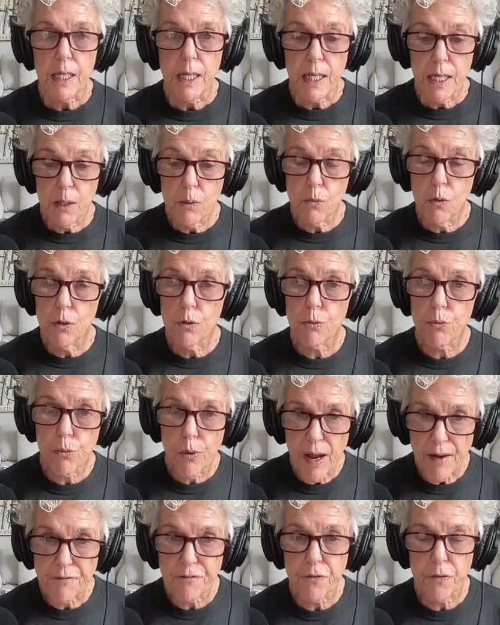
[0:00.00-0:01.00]
it will
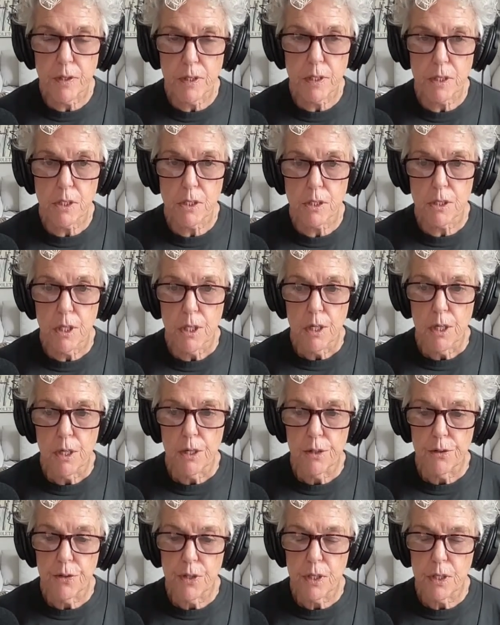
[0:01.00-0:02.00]
reference
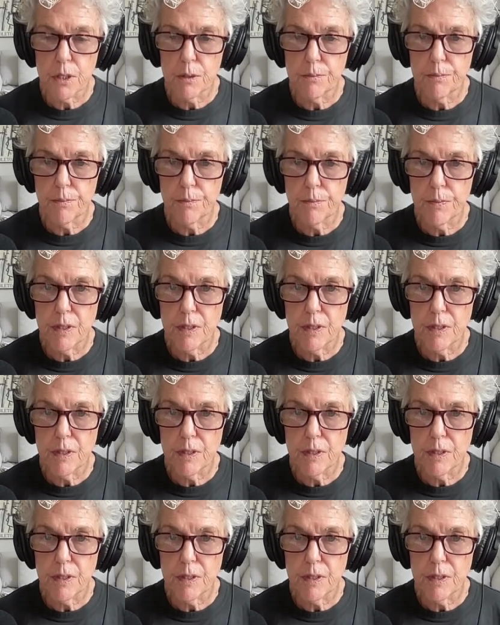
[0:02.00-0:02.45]
the